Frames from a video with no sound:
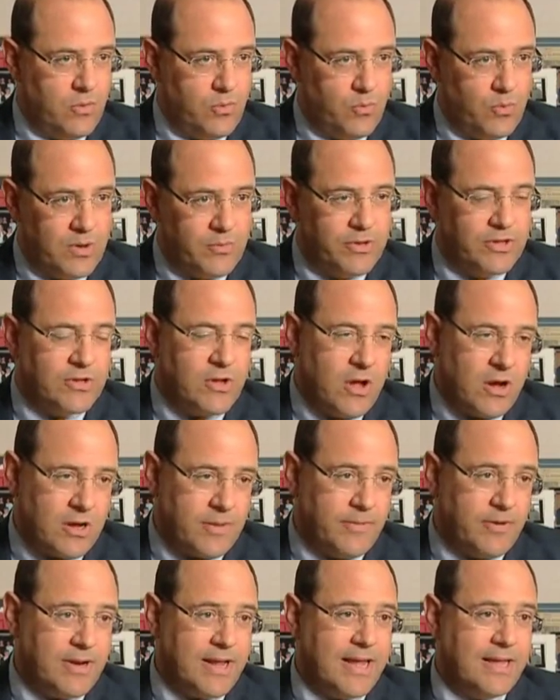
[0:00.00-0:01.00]
When we talk
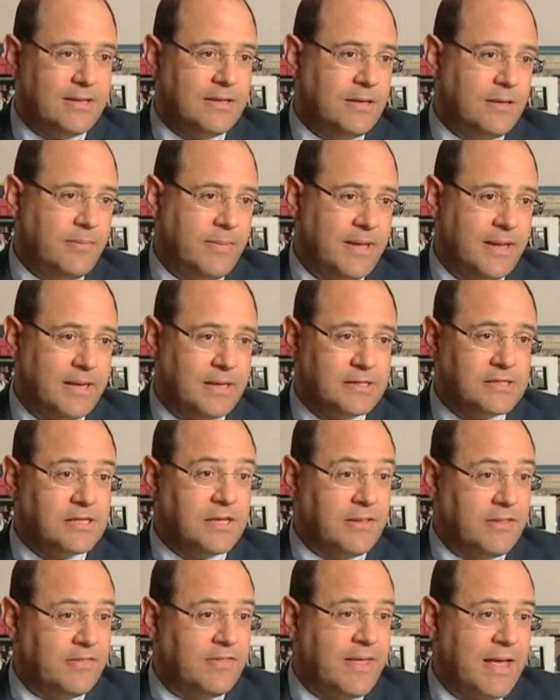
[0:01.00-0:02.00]
about antiemetics,
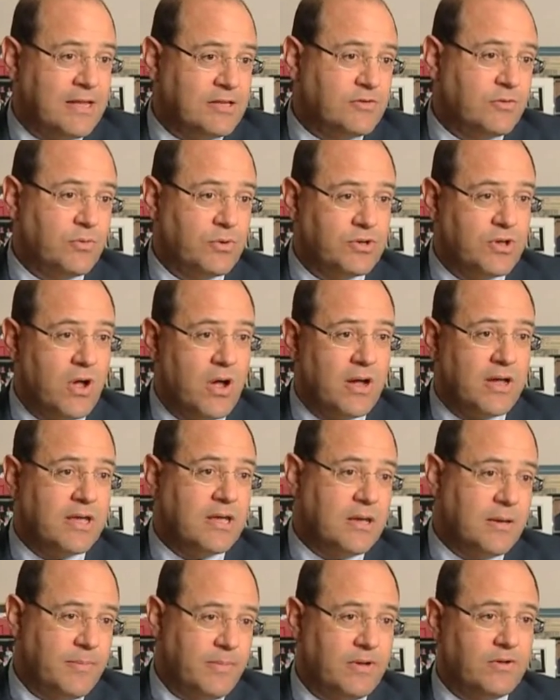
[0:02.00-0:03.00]
that's what we're
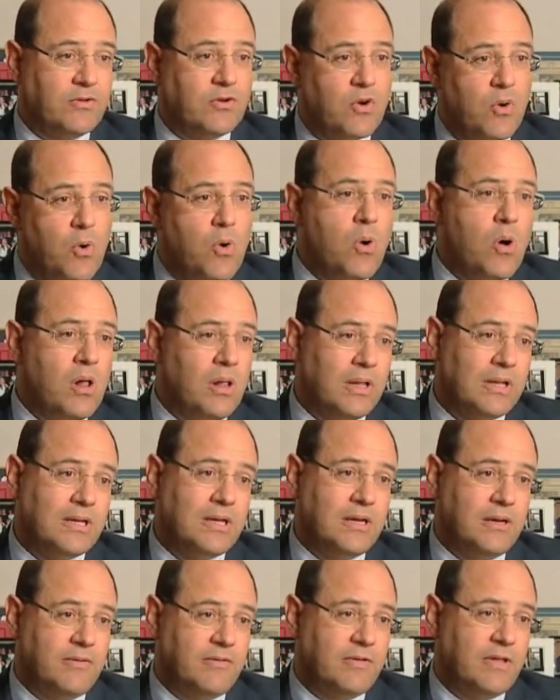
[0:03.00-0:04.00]
talking about,
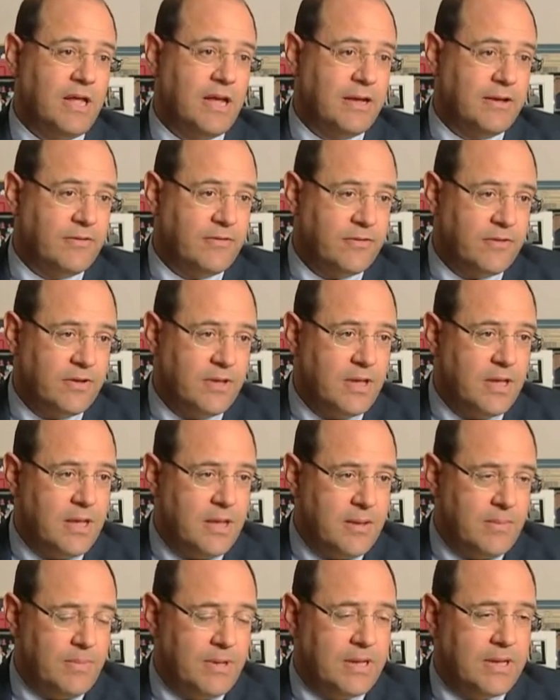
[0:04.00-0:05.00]
quality of life,
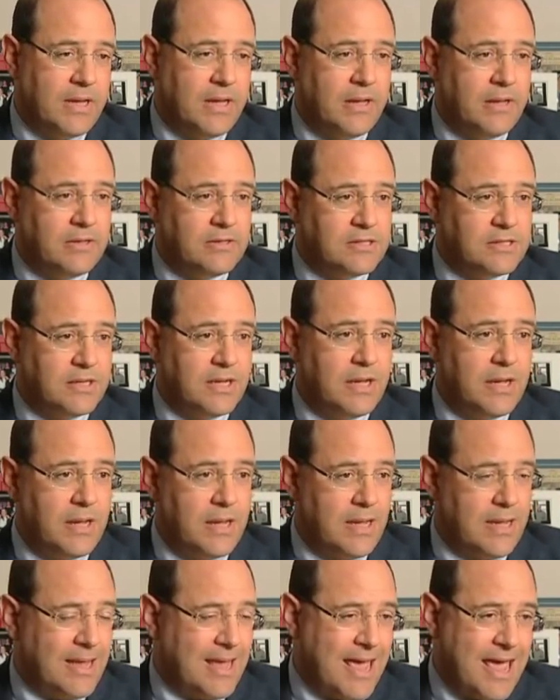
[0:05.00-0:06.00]
because
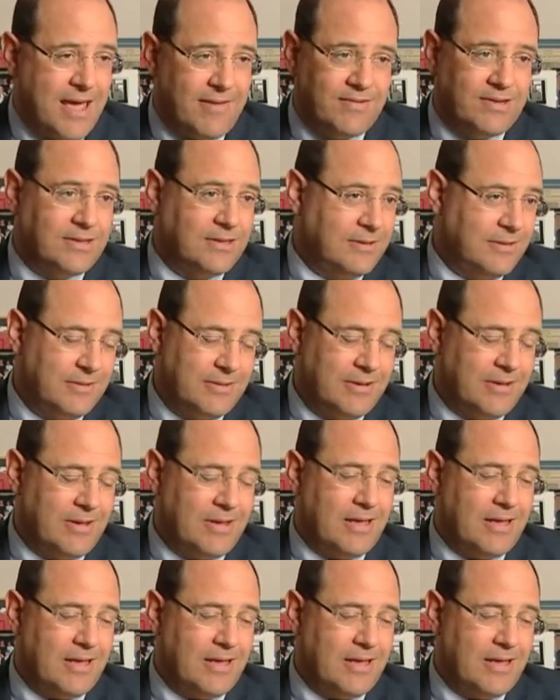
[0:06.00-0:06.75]
having